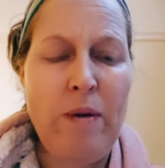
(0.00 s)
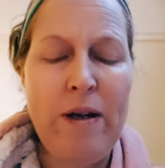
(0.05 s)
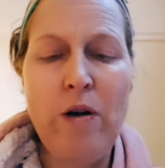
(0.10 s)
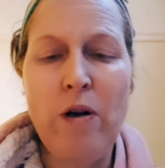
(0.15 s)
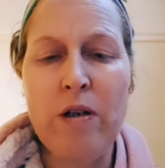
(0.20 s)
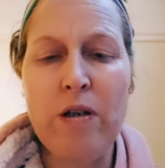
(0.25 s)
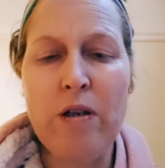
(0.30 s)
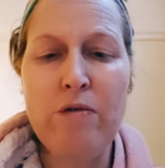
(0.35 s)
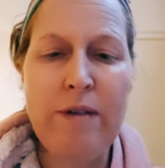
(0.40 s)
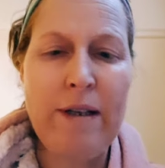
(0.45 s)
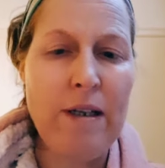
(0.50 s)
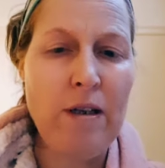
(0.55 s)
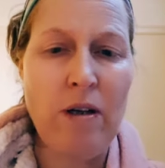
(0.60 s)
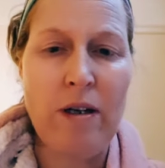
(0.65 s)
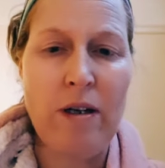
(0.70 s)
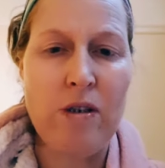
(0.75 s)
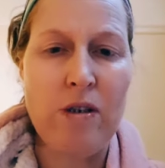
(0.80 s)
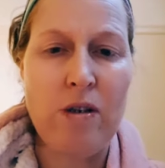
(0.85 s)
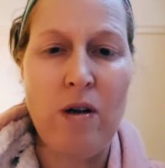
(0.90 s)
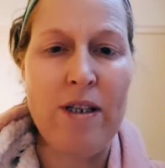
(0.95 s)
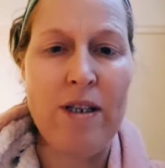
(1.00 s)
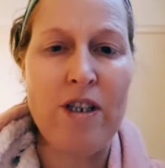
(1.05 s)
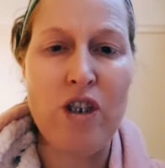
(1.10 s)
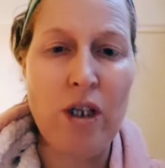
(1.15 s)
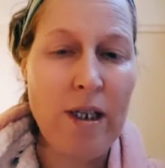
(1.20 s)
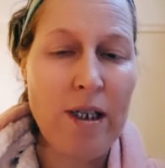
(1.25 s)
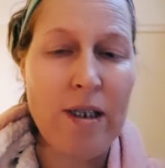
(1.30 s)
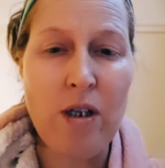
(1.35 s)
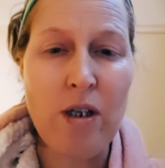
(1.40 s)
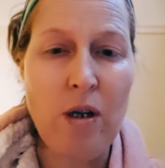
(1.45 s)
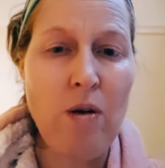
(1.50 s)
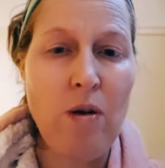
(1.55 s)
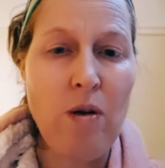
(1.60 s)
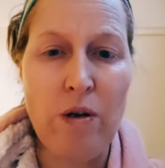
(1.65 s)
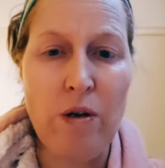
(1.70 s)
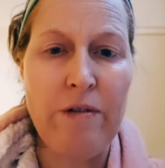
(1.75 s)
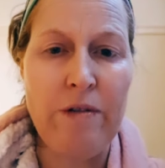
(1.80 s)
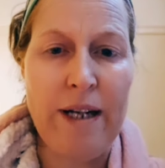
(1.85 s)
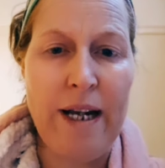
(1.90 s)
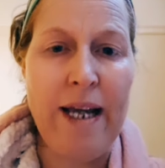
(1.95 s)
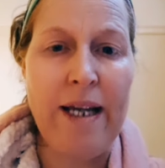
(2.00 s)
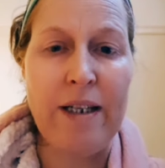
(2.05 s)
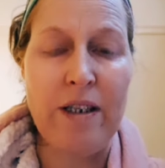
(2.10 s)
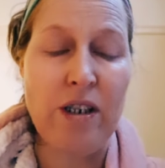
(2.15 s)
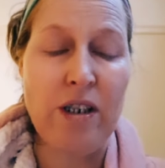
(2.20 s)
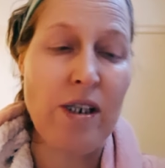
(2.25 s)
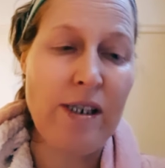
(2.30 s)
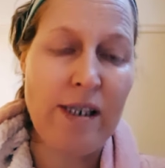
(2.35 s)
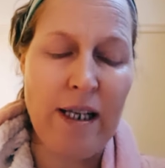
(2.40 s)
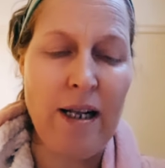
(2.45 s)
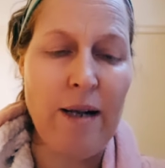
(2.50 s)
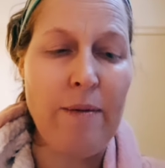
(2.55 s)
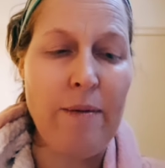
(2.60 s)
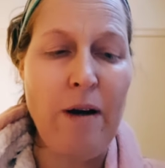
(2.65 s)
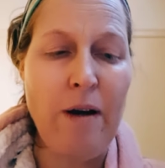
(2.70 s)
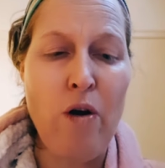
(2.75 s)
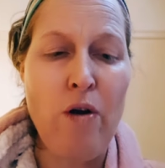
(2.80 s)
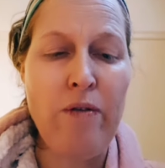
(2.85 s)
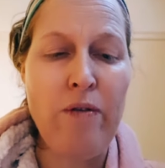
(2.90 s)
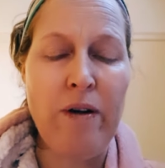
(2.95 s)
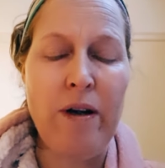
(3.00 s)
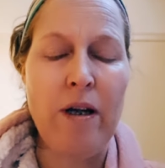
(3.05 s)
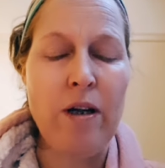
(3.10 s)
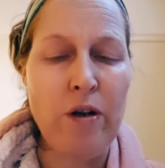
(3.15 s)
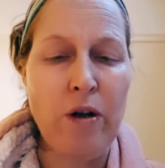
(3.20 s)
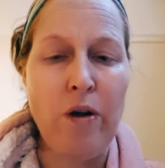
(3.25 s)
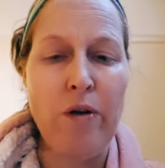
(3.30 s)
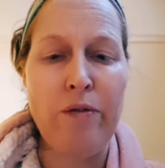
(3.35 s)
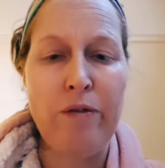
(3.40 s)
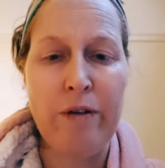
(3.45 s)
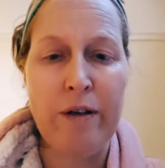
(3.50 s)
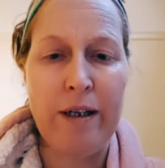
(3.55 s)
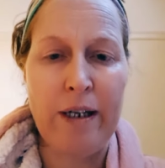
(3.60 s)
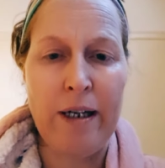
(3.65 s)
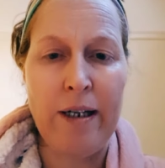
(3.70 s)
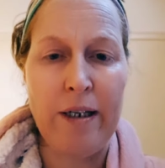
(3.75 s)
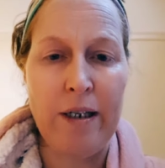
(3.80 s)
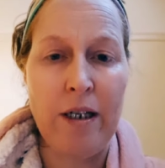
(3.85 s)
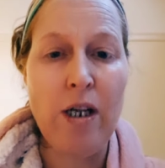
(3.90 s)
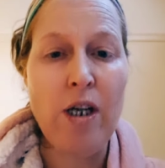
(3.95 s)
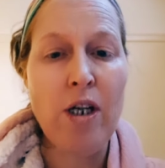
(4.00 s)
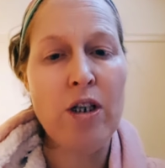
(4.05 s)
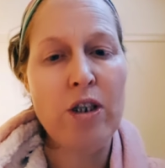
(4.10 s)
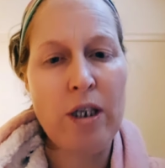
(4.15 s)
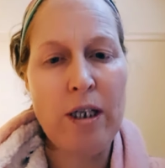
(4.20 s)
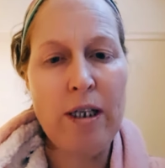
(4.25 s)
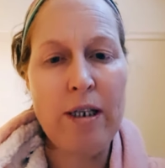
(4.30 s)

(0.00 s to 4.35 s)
We got to realise, guys, she is no longer an act. She said it over and over again.